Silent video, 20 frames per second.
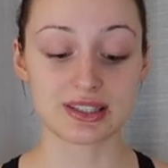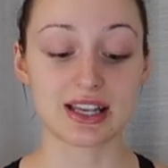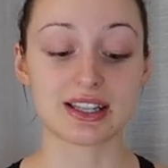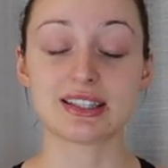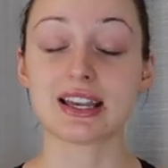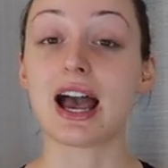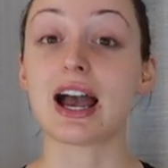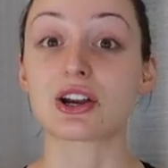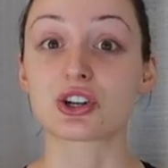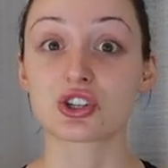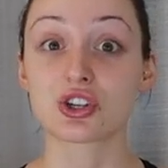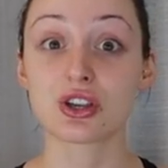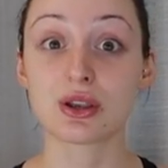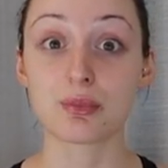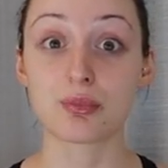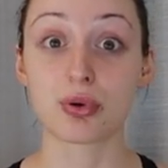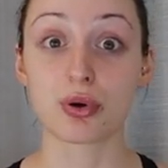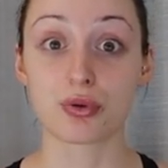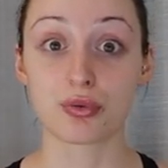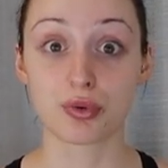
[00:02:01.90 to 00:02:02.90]
That's
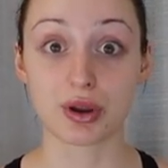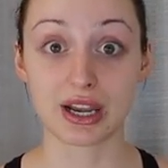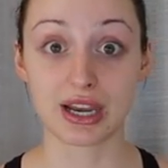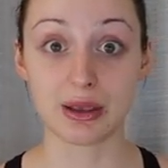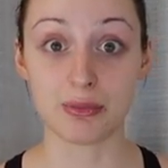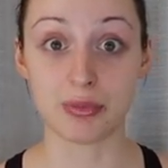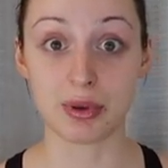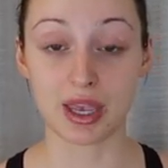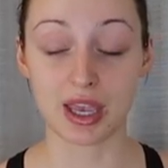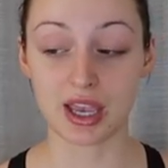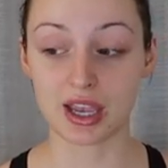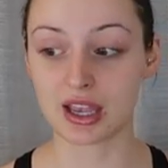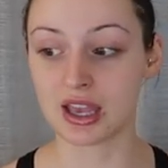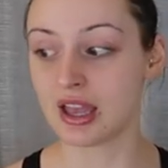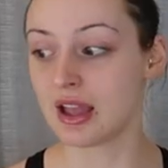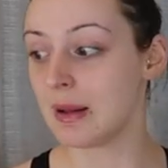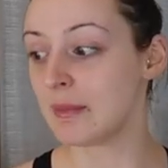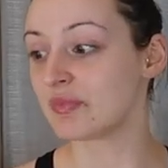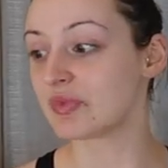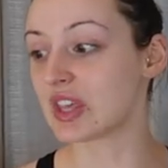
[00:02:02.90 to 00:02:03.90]
actually pretty
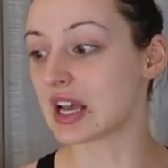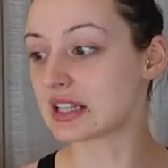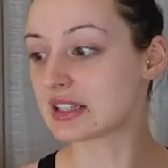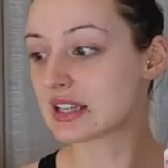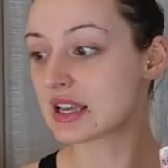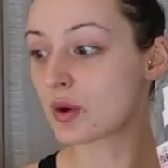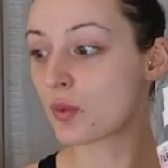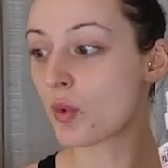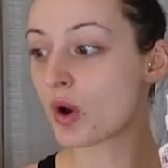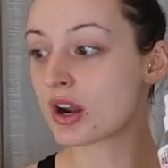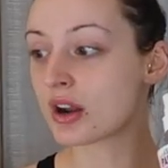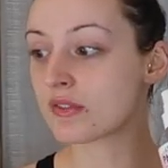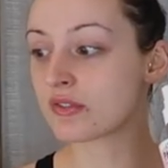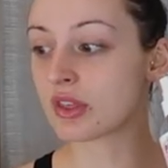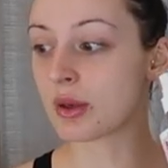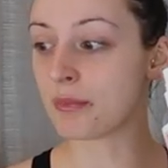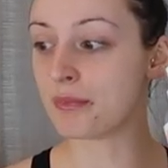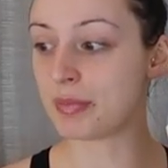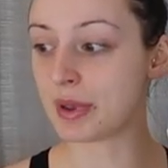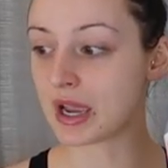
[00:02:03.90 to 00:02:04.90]
big. That's like one of
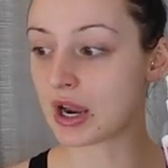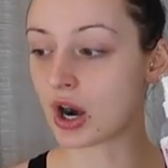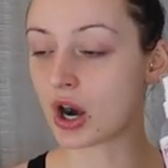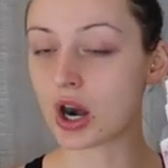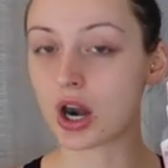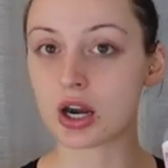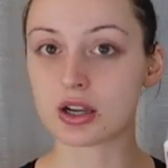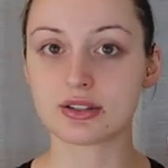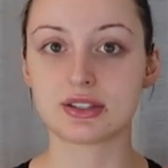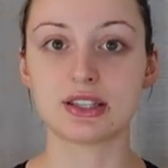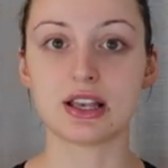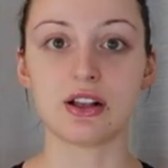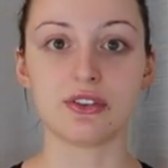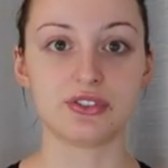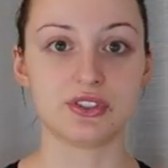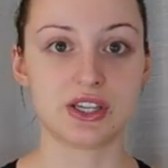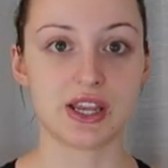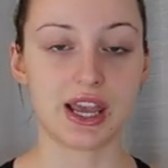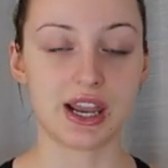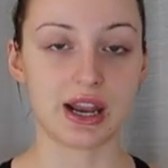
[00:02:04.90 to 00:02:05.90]
the bigger
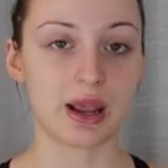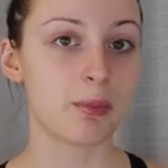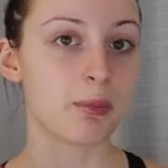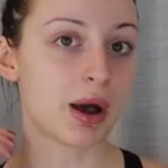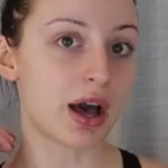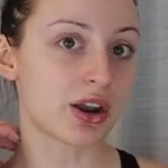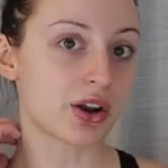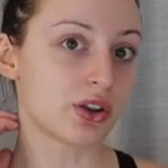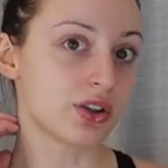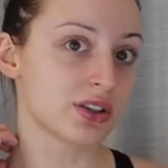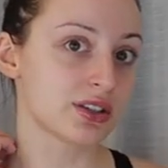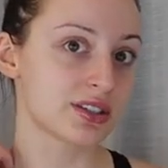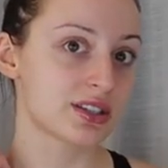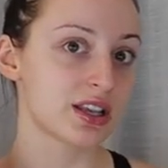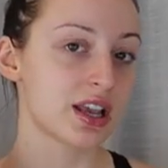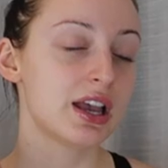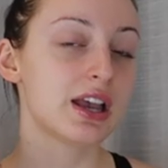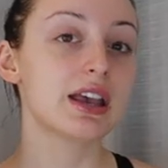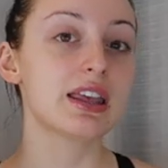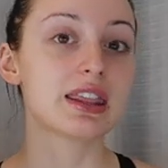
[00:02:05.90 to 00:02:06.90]
self-tanning bottles
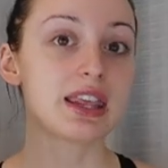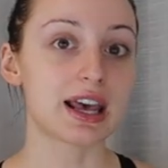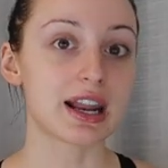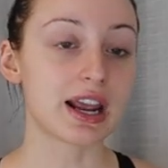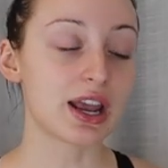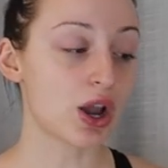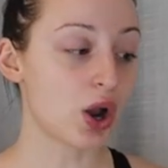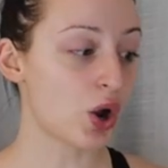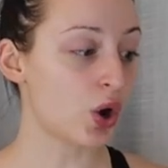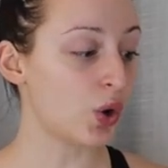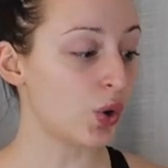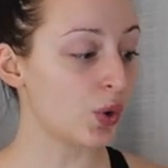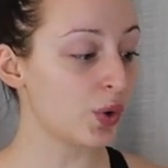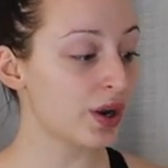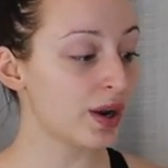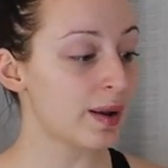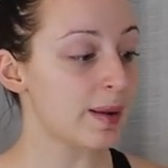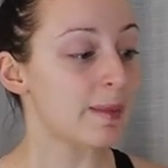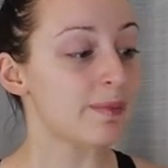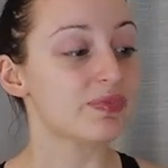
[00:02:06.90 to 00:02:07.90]
that I
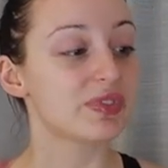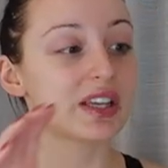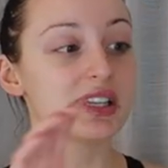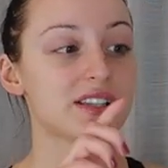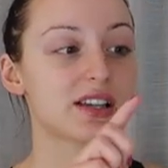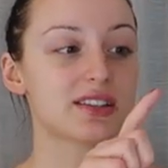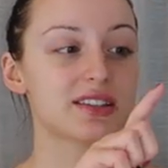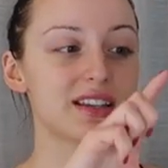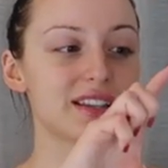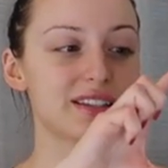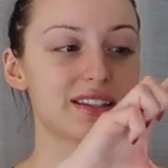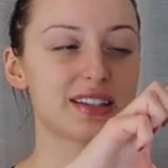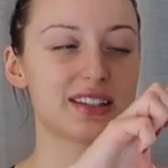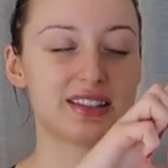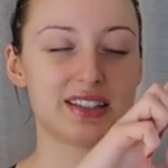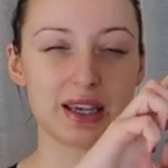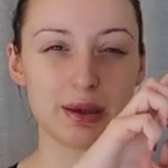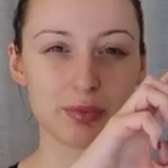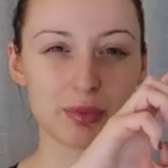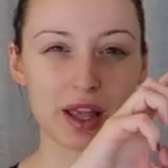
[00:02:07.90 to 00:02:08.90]
own. It doesn't
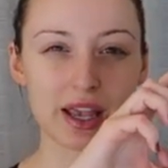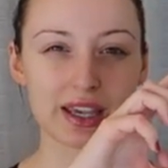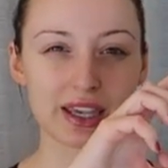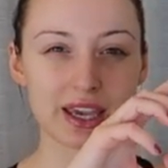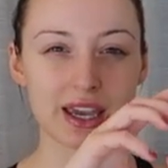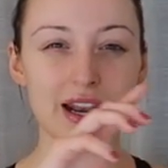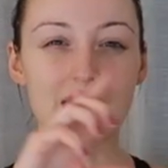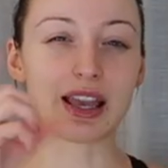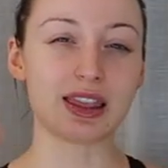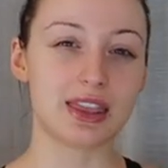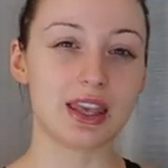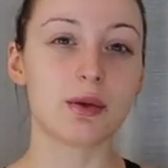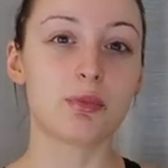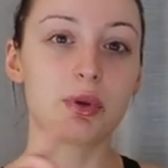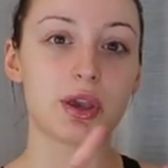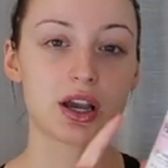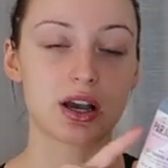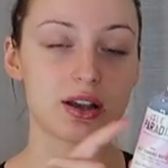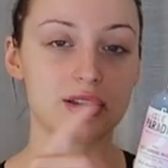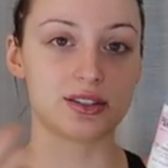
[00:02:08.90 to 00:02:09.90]
seem like it, I think
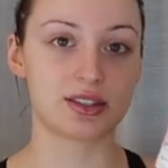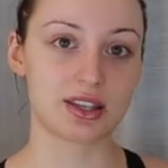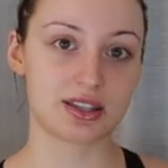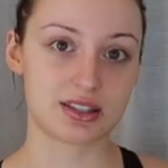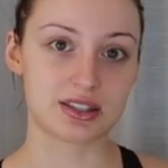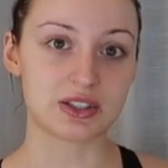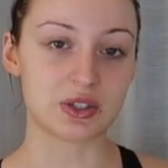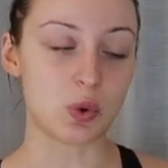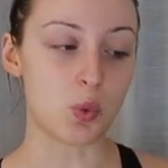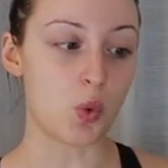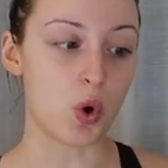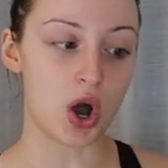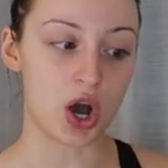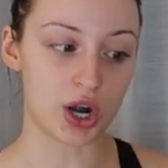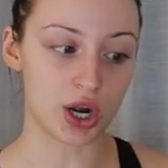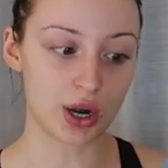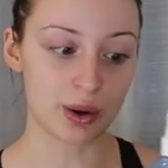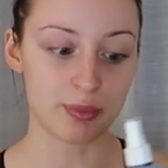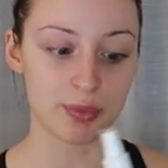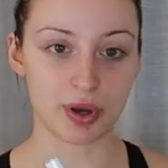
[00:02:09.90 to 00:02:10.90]
because this is a
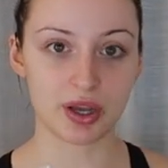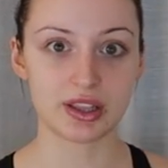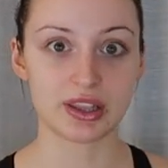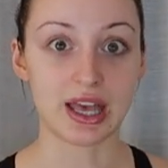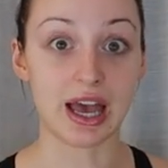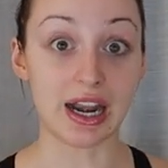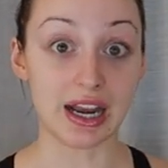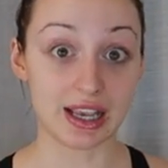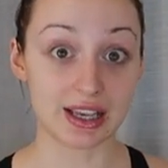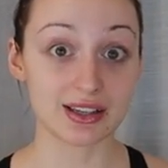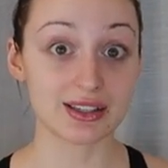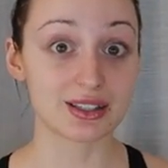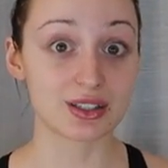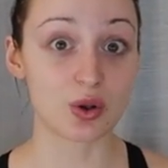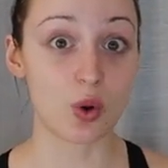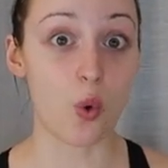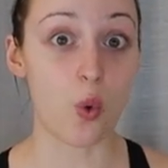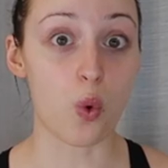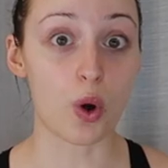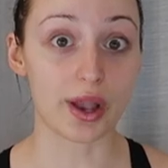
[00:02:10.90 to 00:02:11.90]
water, but that is
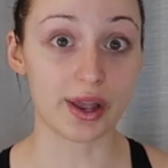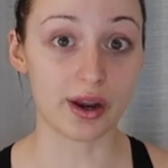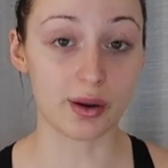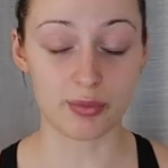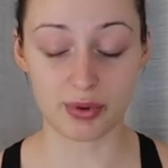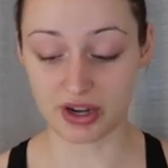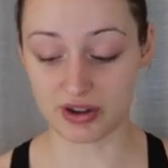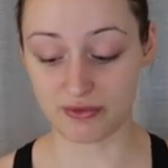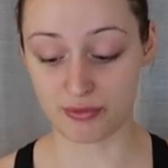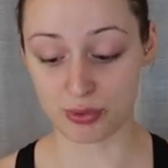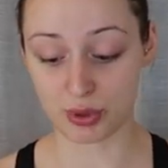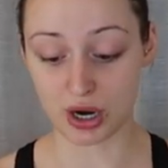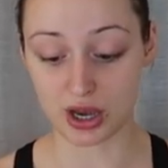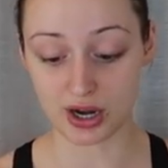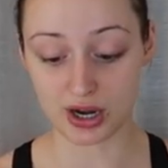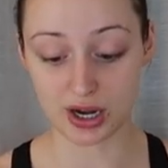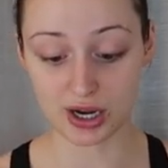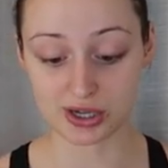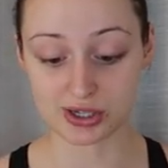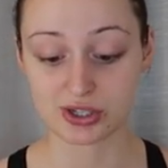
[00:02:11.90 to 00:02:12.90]
quite a bit of
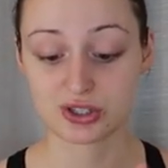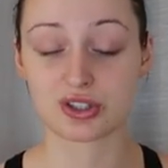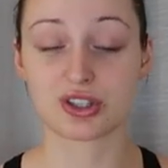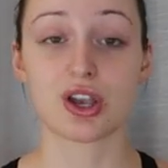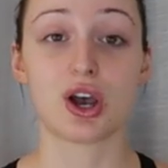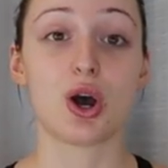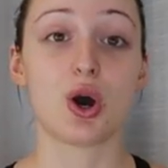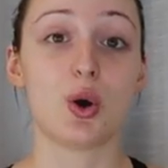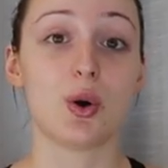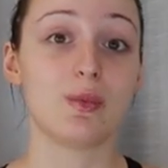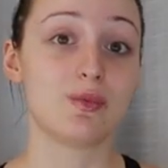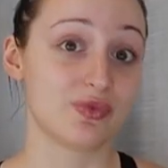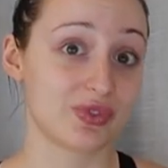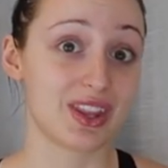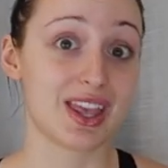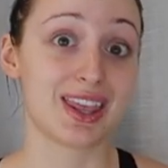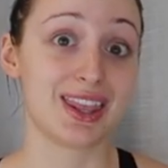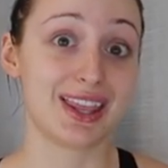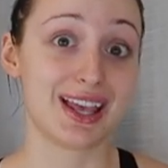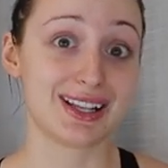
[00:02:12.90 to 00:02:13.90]
product, so
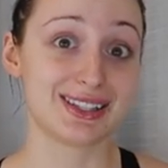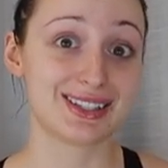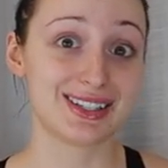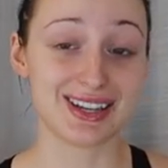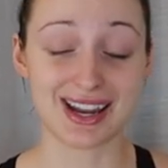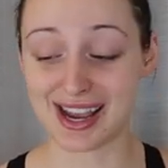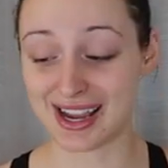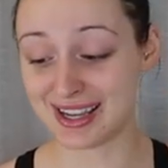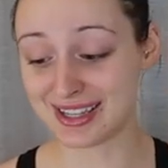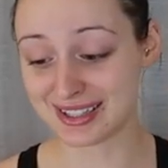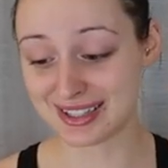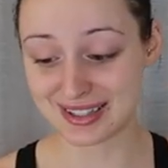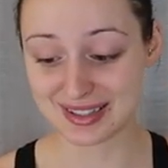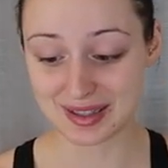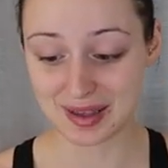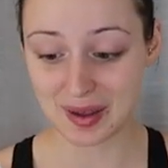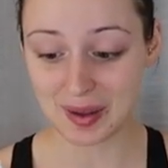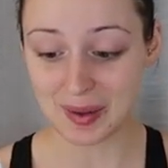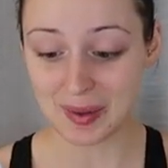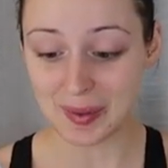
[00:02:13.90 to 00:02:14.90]
that's nice.